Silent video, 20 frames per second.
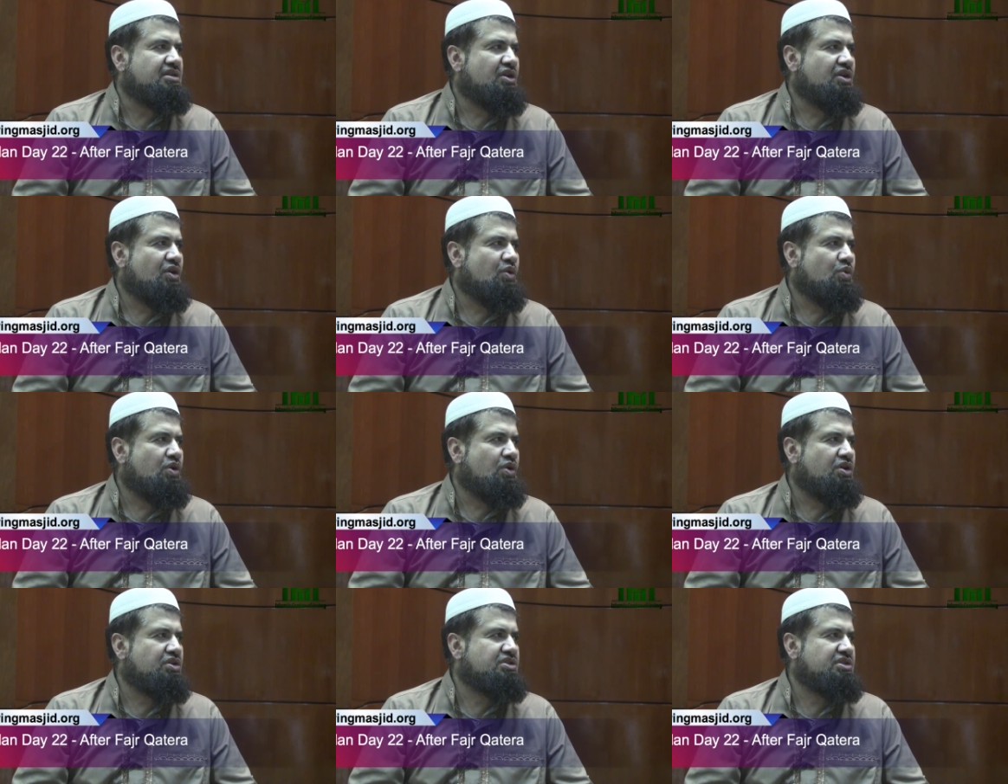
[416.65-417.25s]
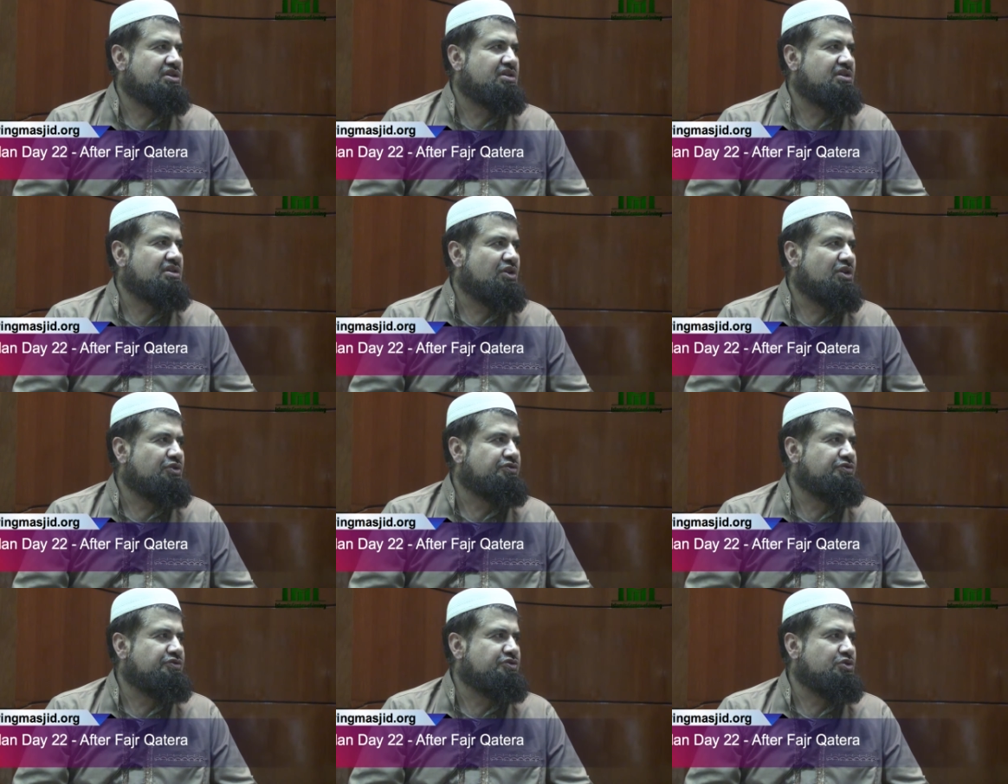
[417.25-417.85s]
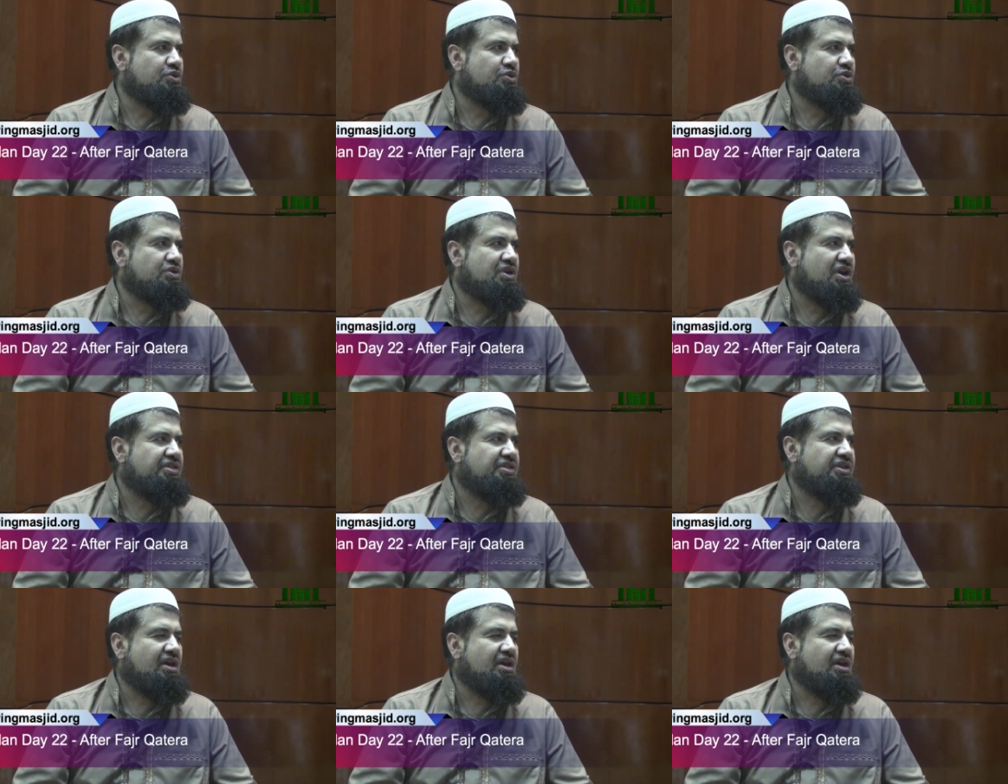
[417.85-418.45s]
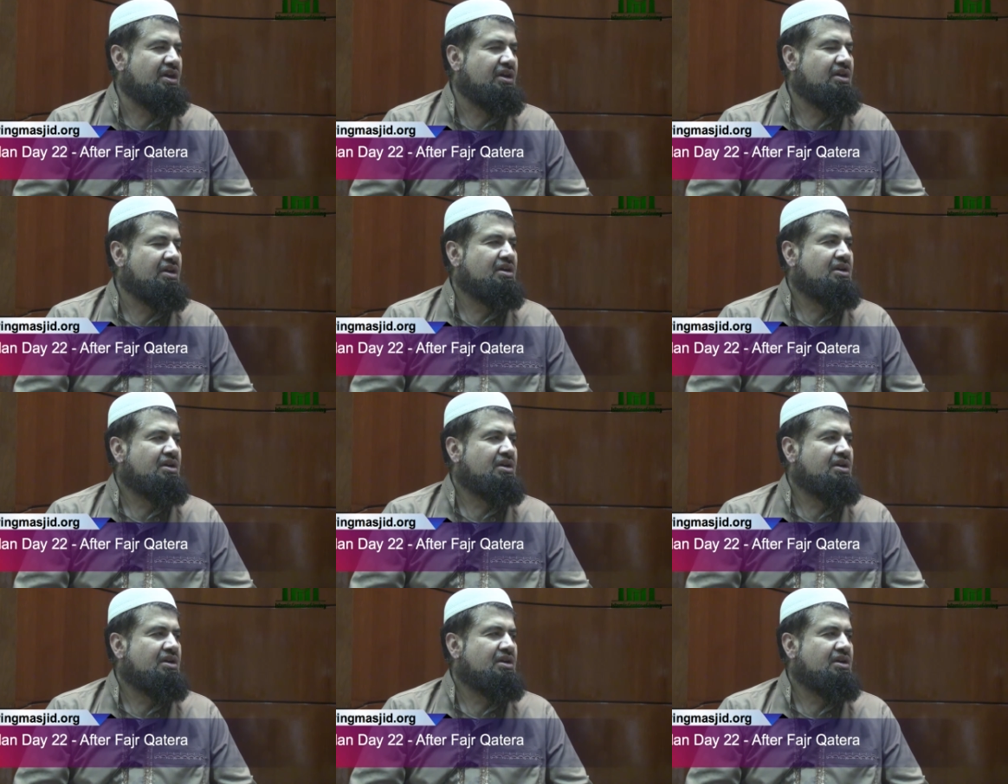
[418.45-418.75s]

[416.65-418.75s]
no water, no food, nothing,